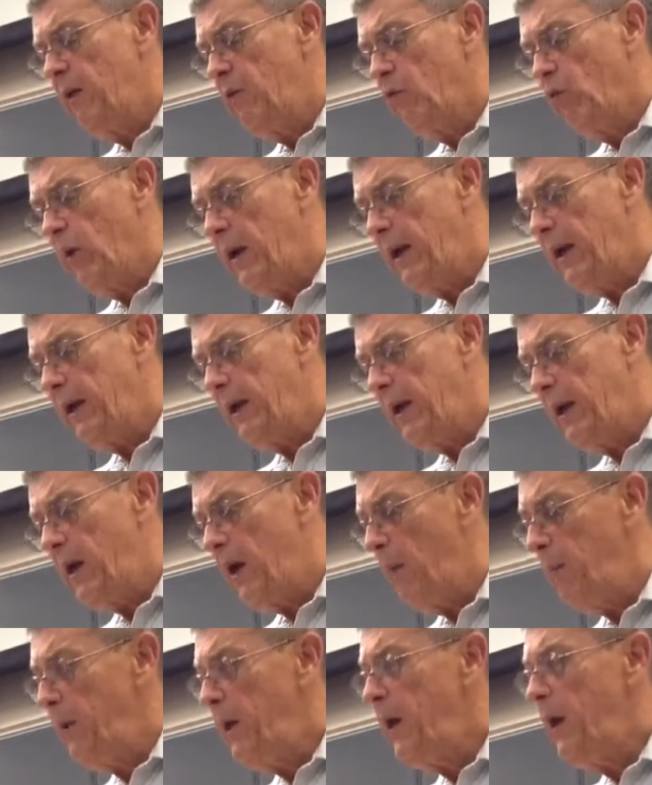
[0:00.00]
ring get
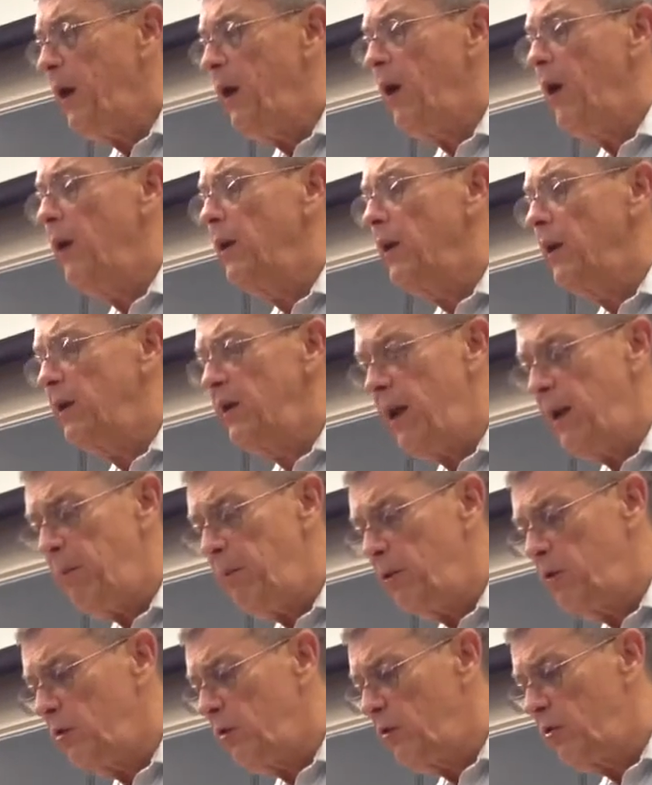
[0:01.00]
up here and the
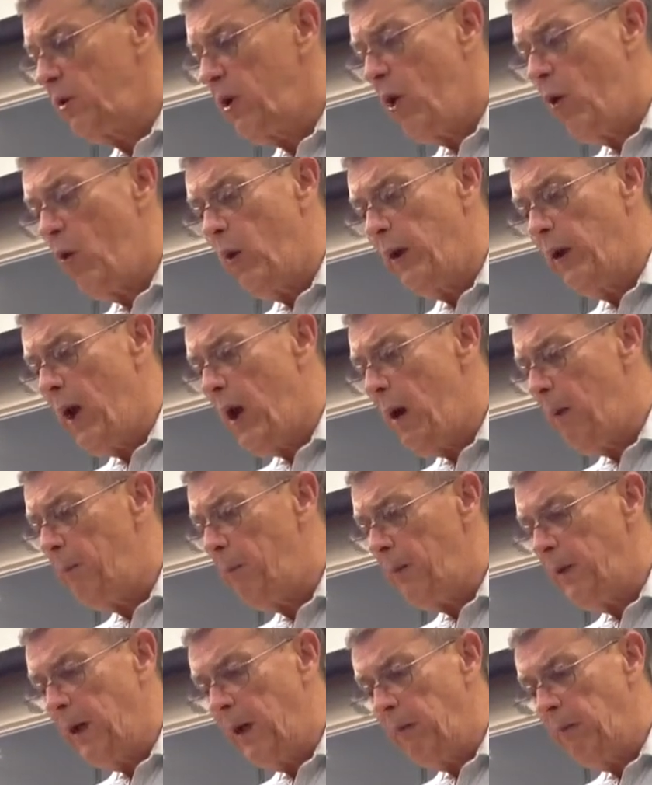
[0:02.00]
temperature's going up
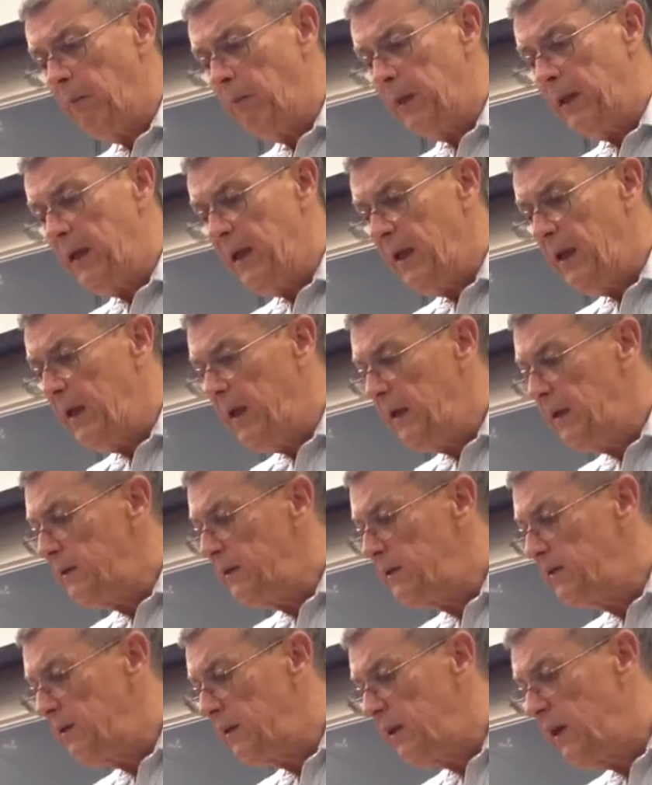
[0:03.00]
and I'm beginning
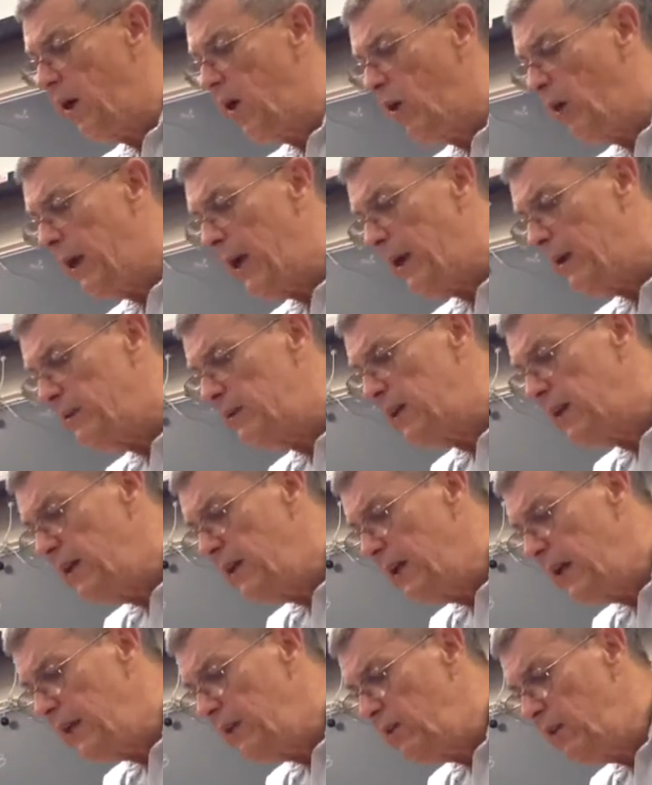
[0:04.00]
to see, oh yeah, it's
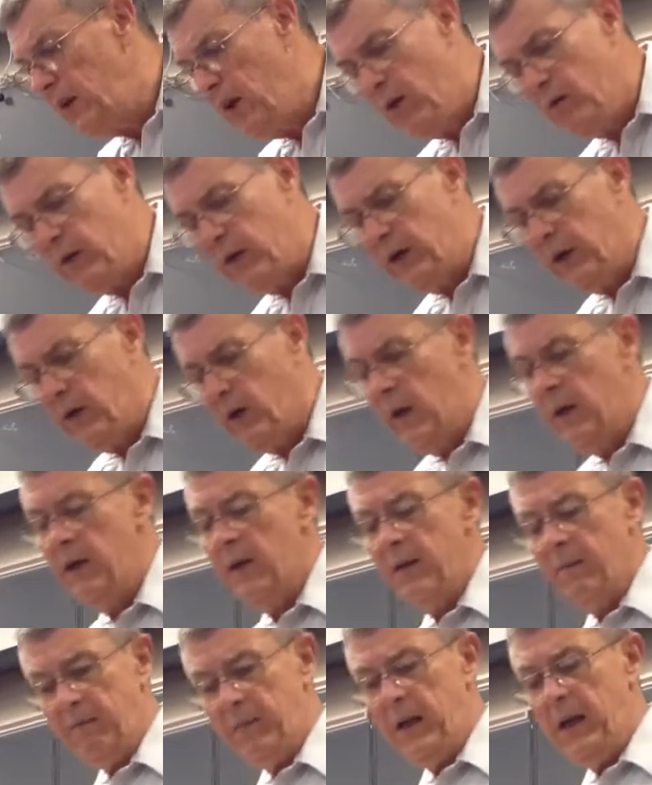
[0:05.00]
condensing over here,
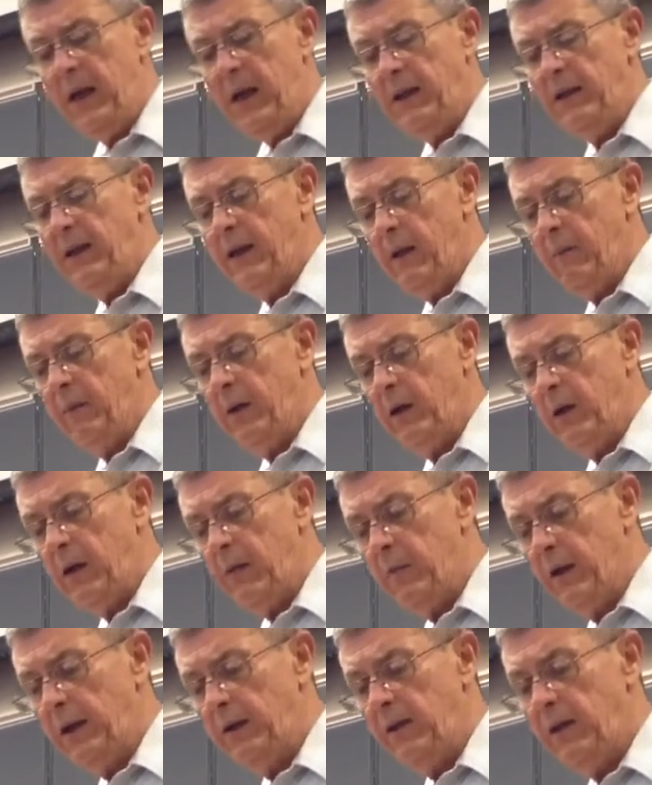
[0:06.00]
then I think I better
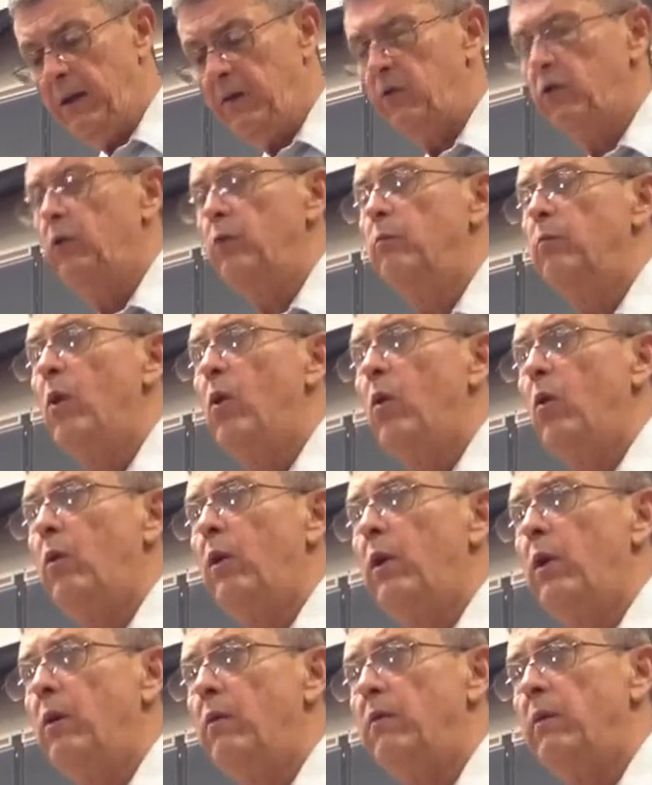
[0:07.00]
get my test tube and hold
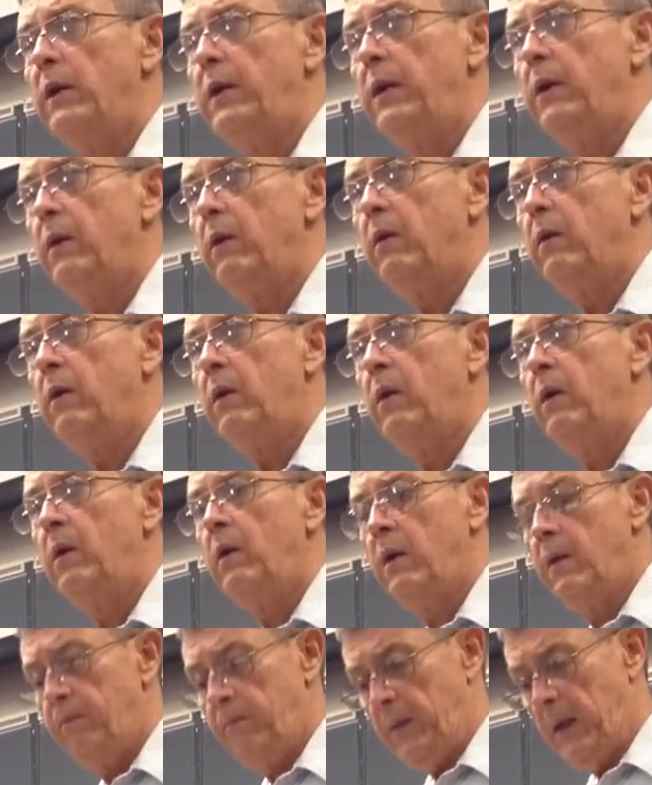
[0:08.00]
it over here.
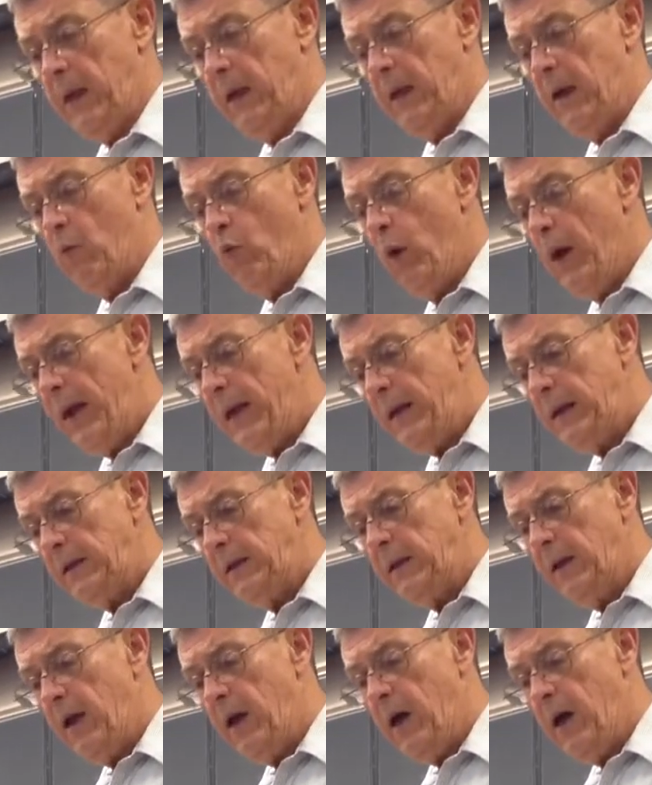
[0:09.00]
And I
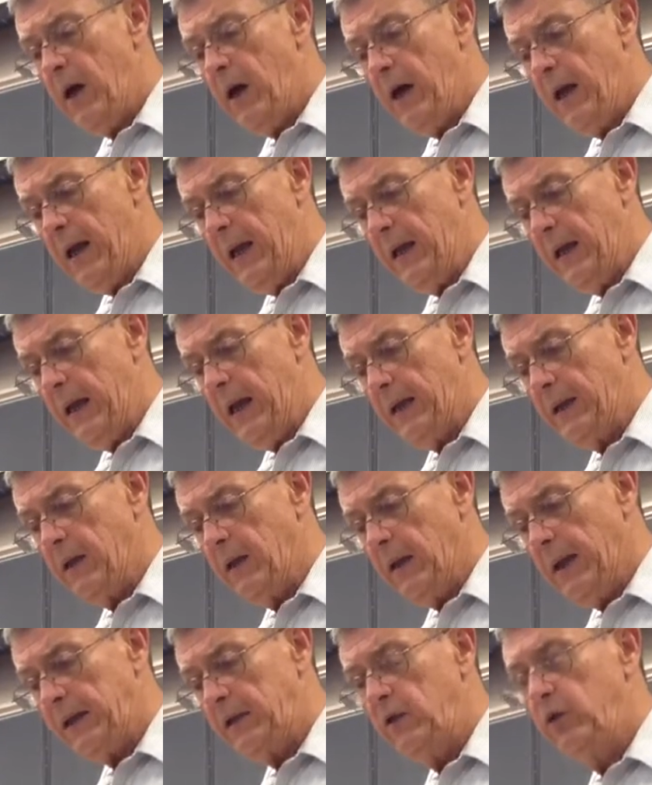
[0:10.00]
wait and I
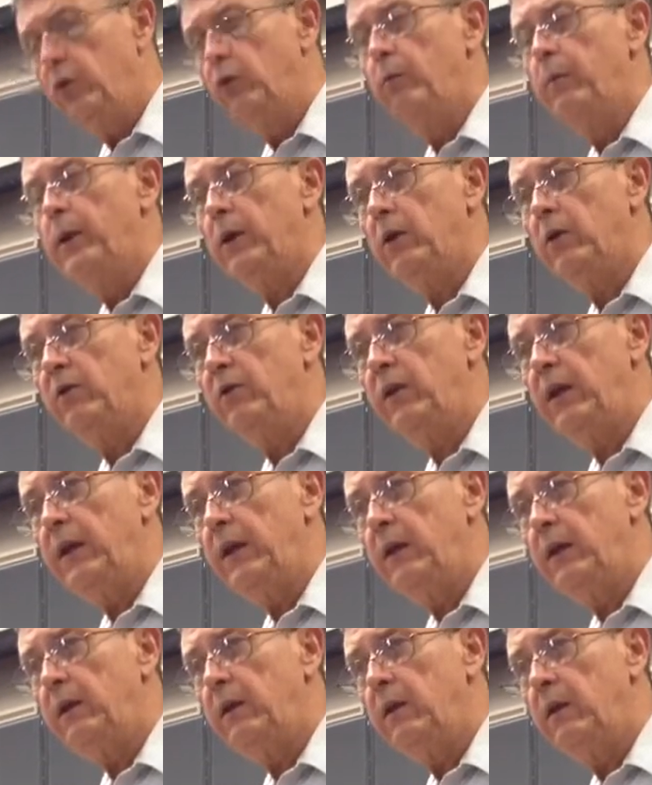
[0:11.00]
collect 2 mils in
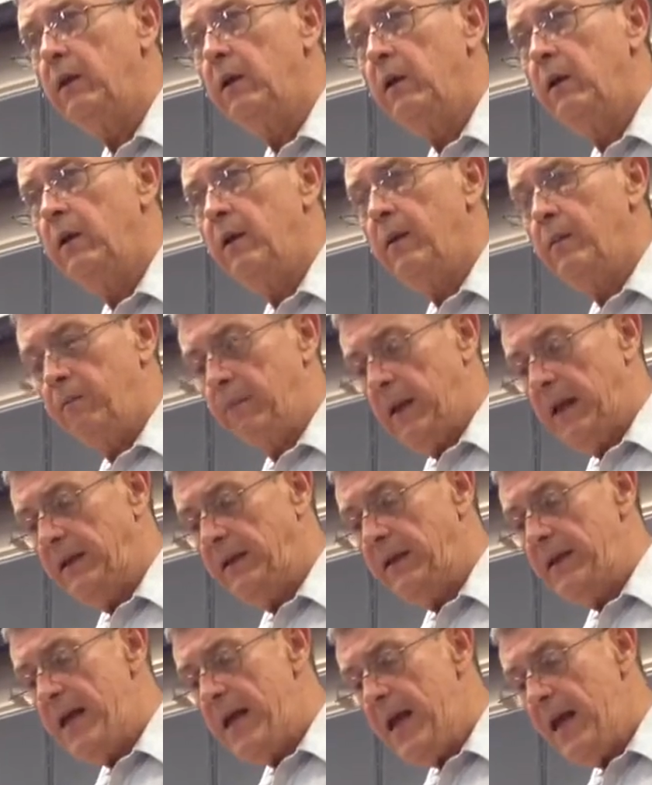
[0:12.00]
it. At
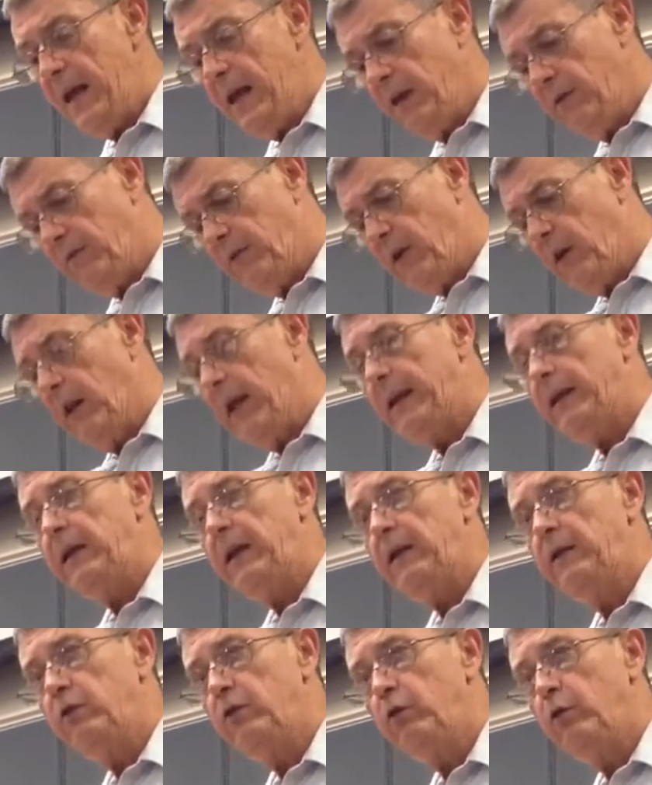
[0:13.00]
the end of
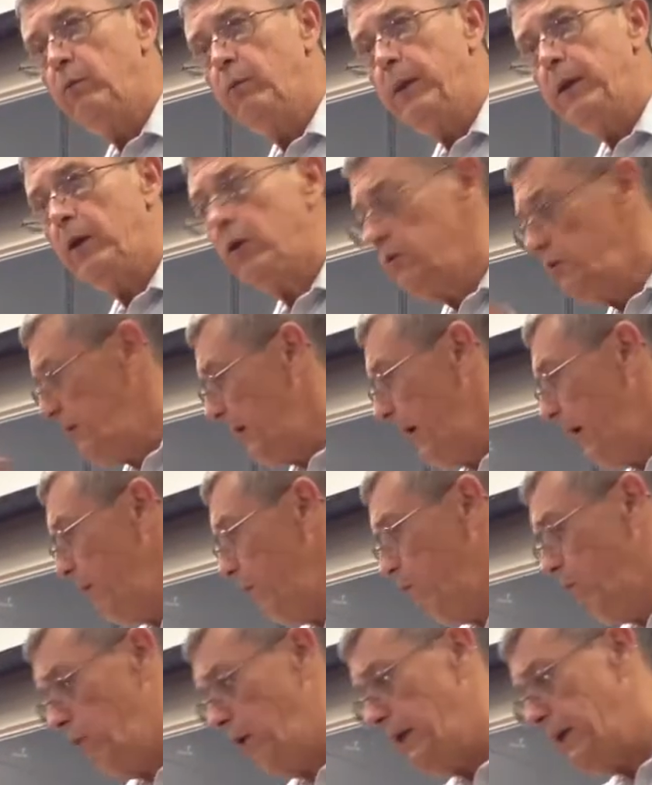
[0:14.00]
collecting 2 mils, I
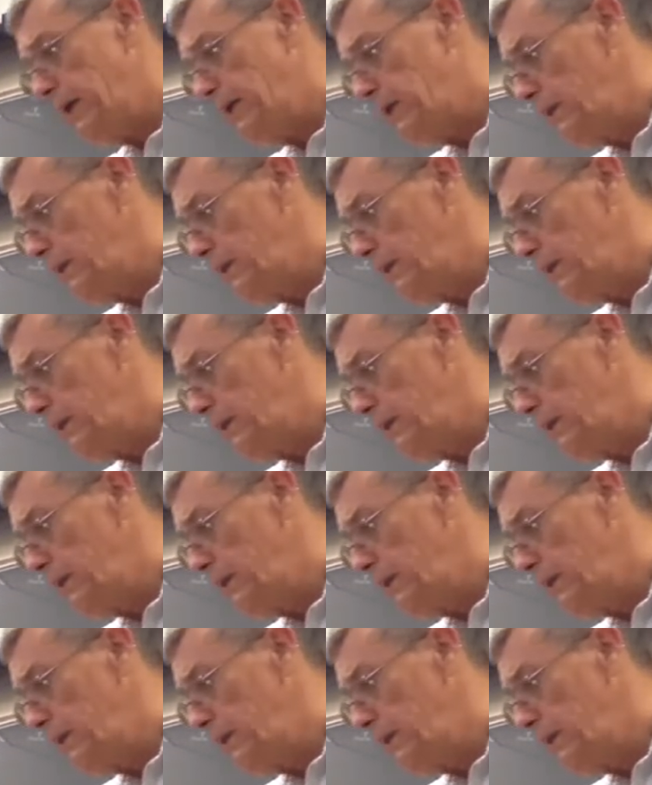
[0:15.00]
read